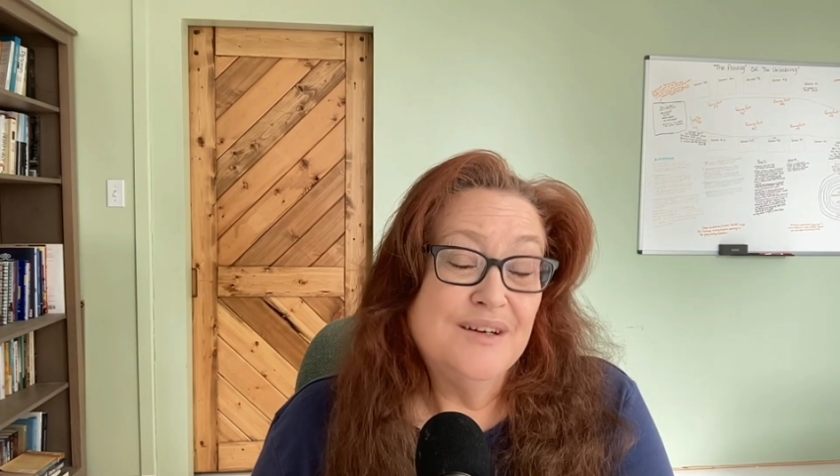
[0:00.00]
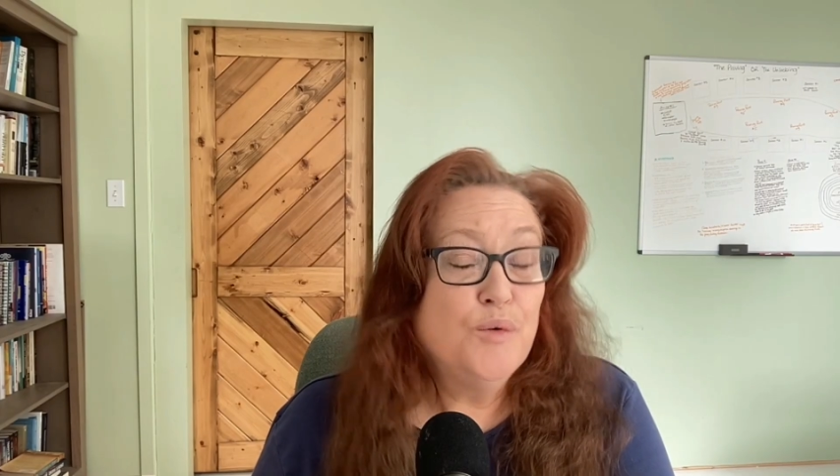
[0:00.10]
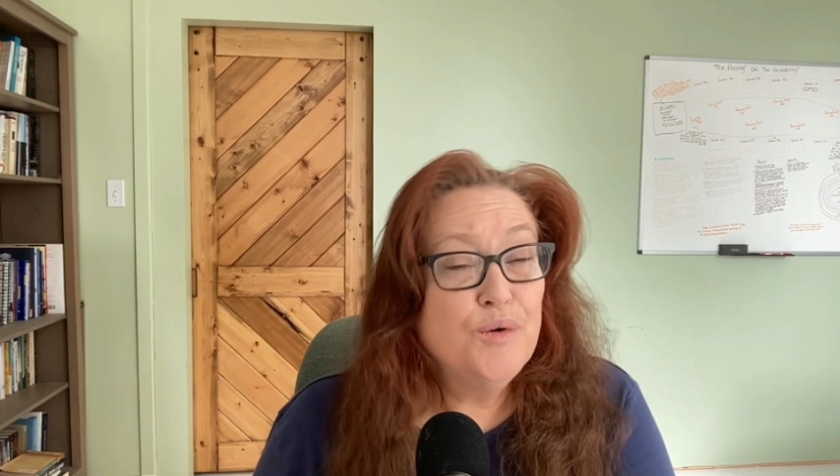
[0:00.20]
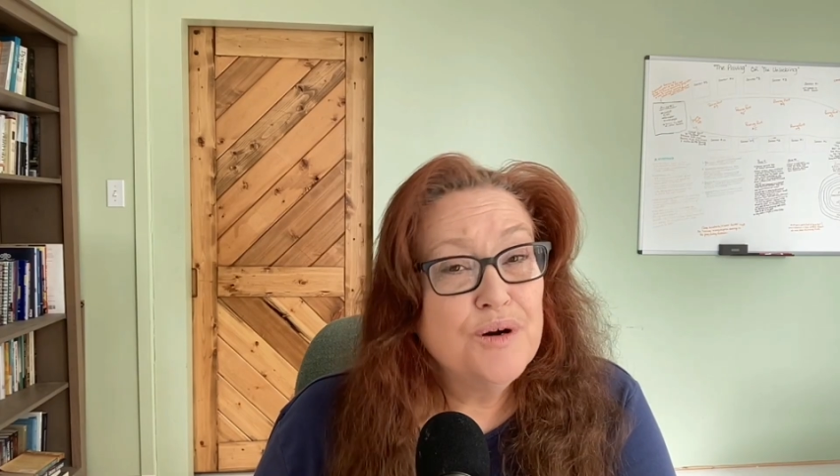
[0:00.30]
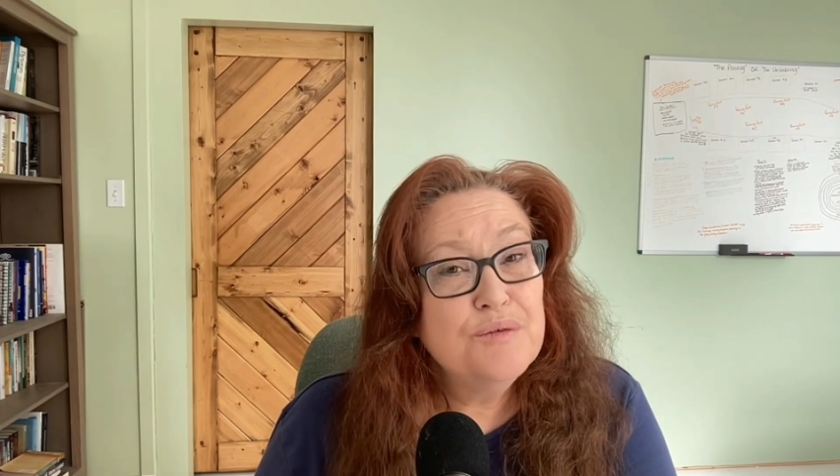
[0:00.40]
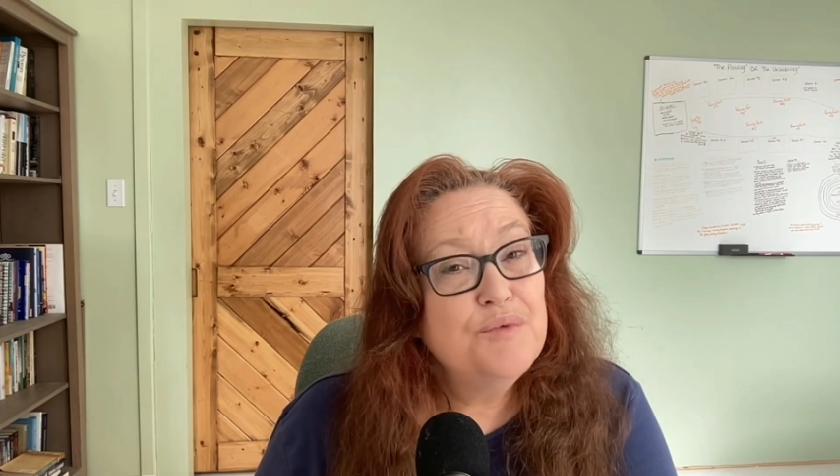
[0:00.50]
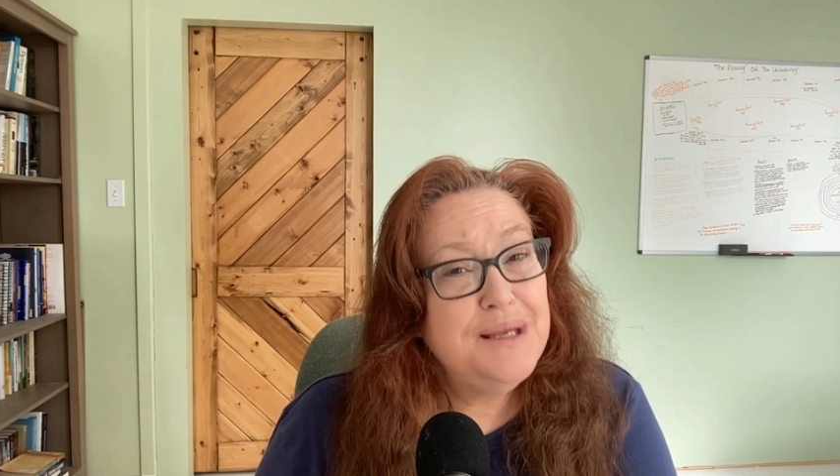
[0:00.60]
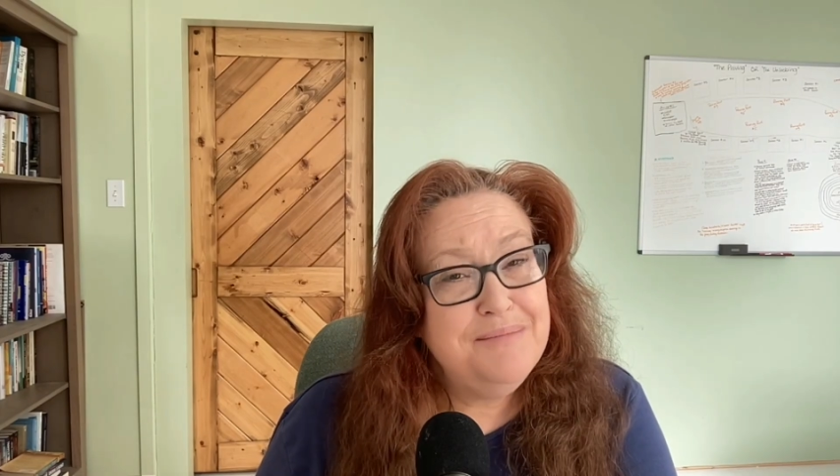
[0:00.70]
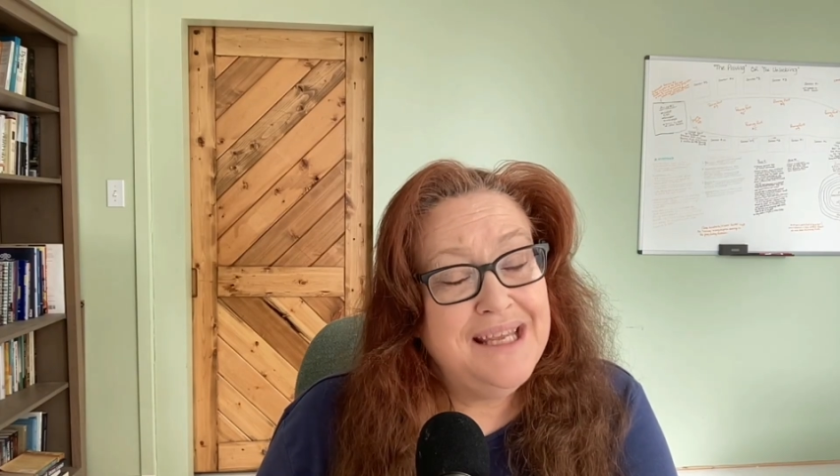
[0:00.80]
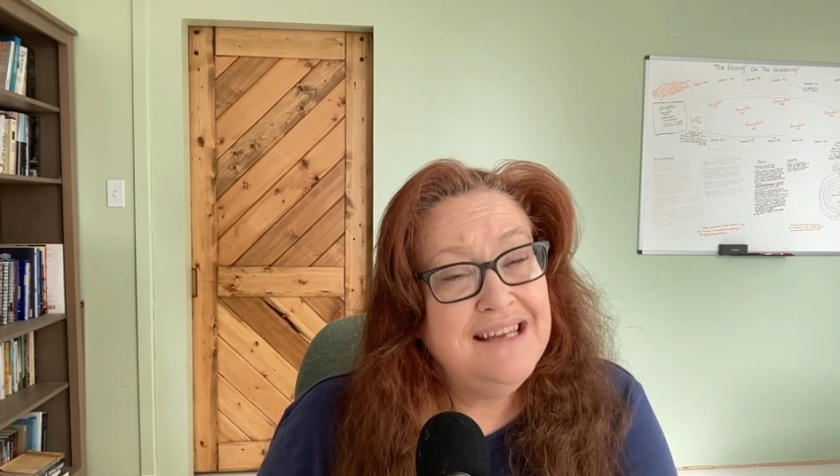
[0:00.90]
or
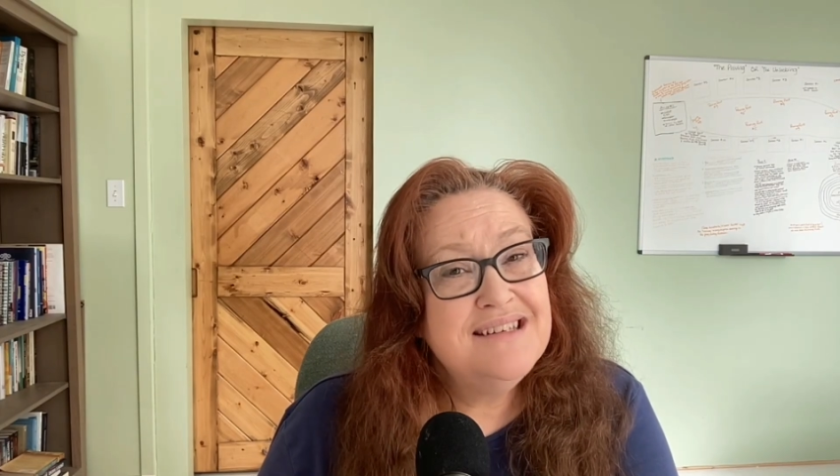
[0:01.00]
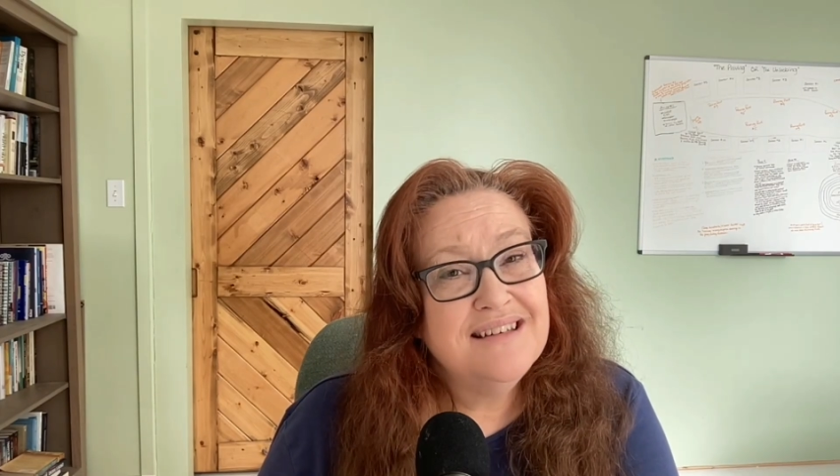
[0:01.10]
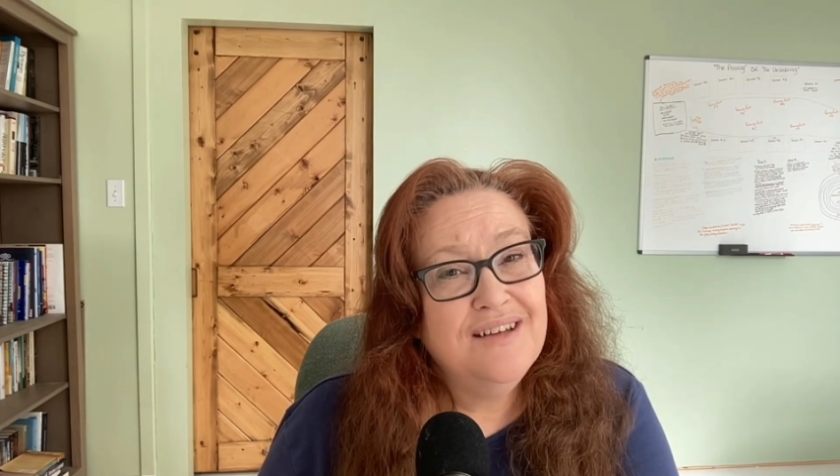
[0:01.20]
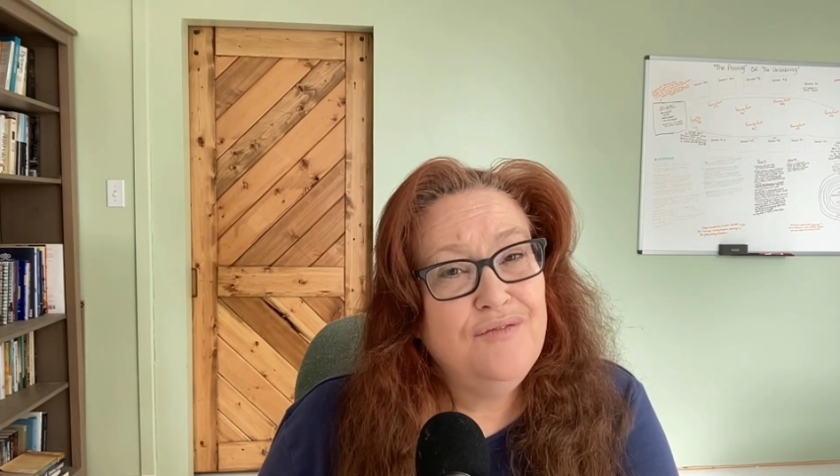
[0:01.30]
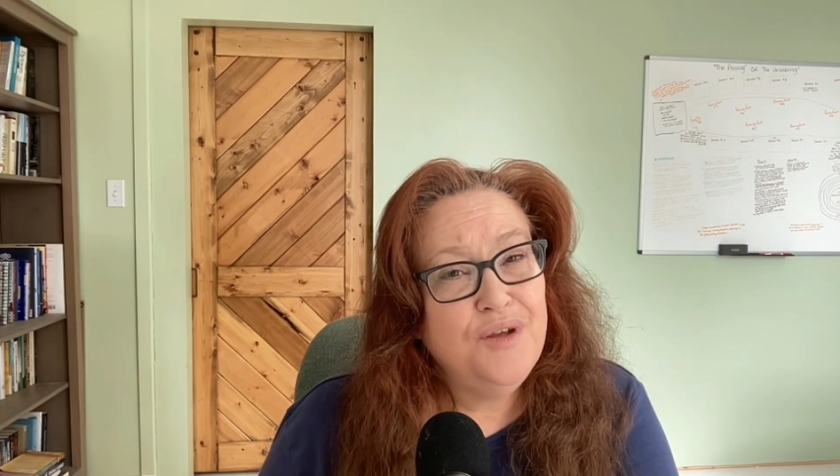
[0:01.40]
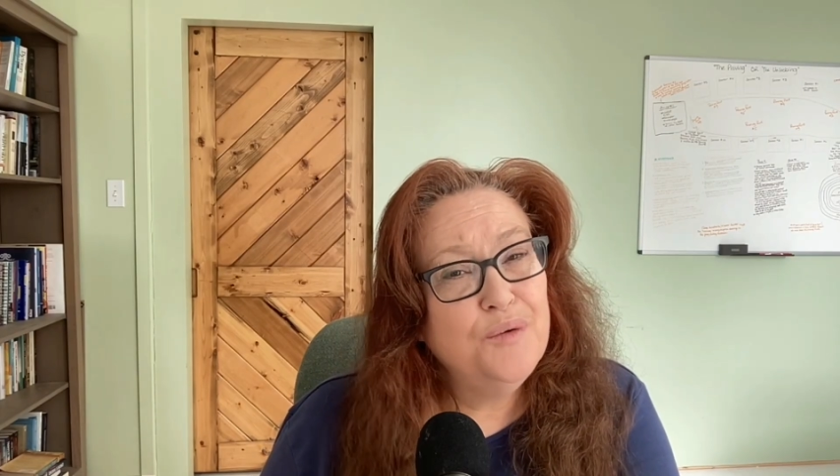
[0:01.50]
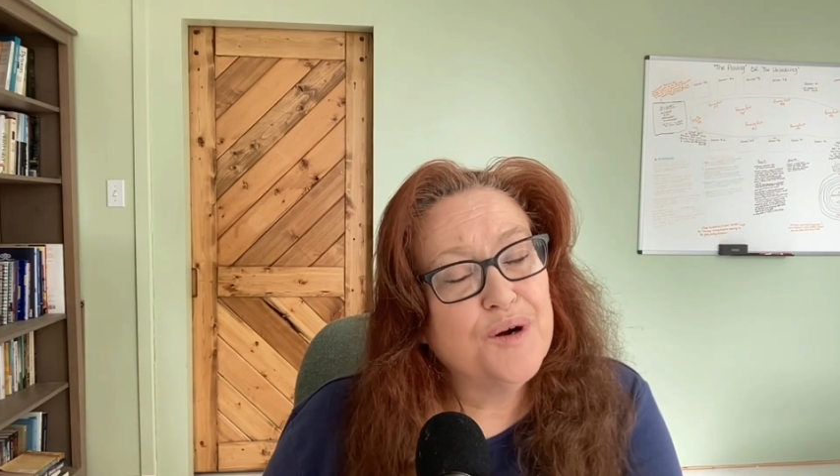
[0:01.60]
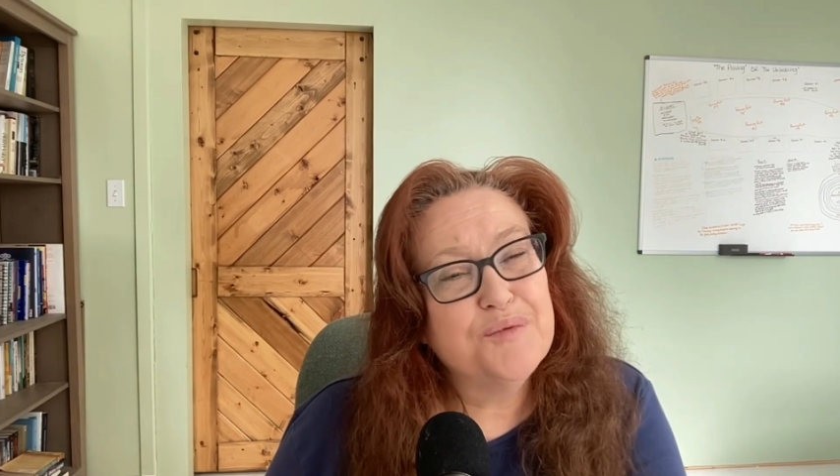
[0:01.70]
re-meet if you are